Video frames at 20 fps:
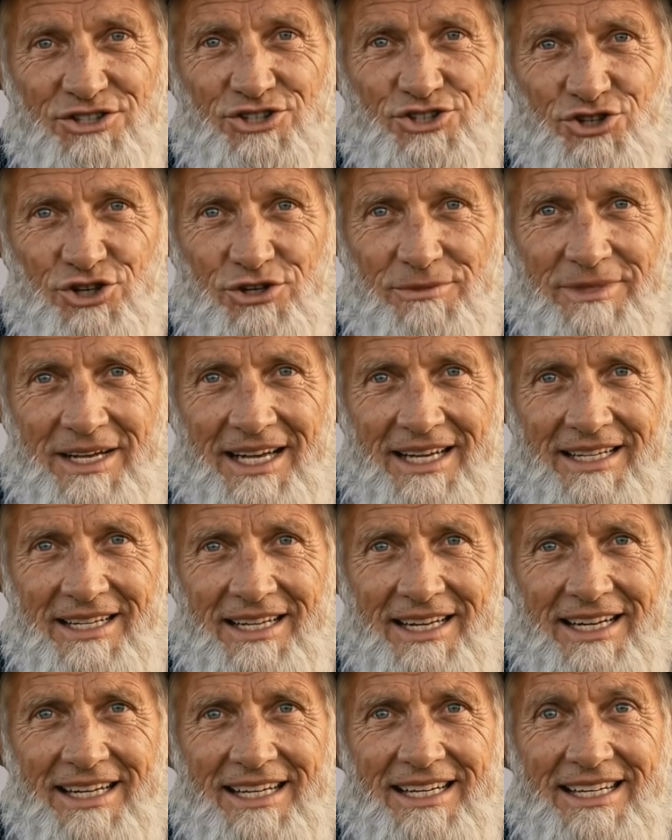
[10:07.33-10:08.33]
it's started to
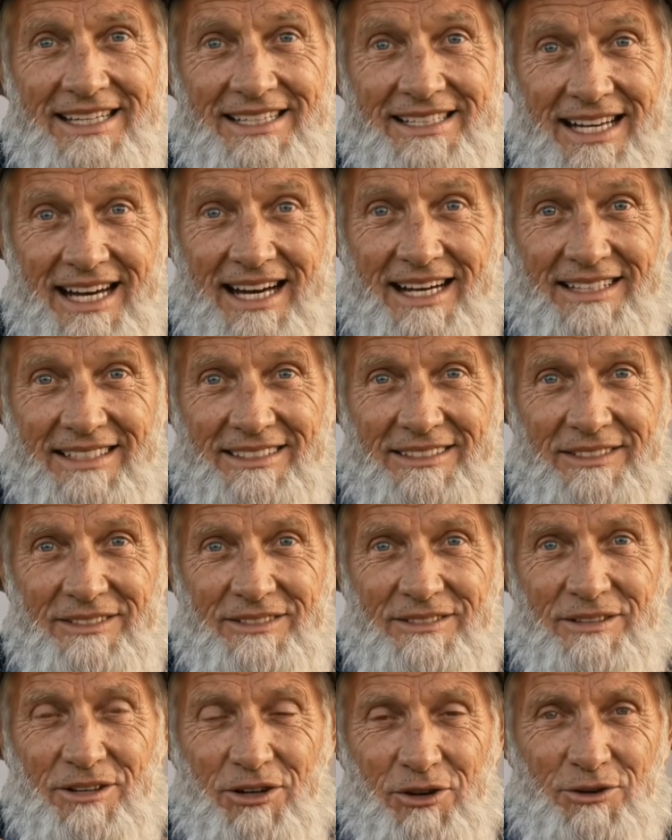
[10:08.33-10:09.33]
germinate, it
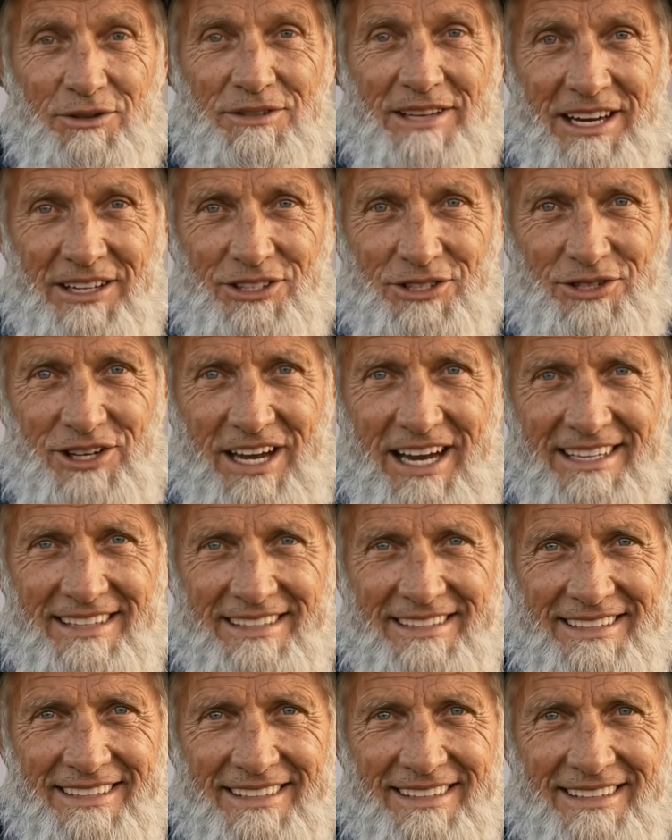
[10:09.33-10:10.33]
dies. No
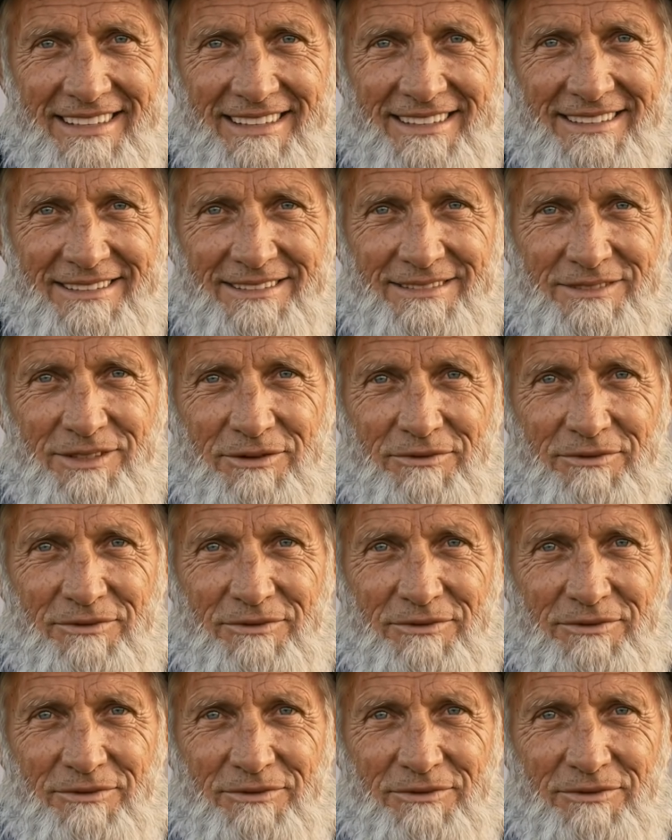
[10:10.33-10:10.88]
second chance.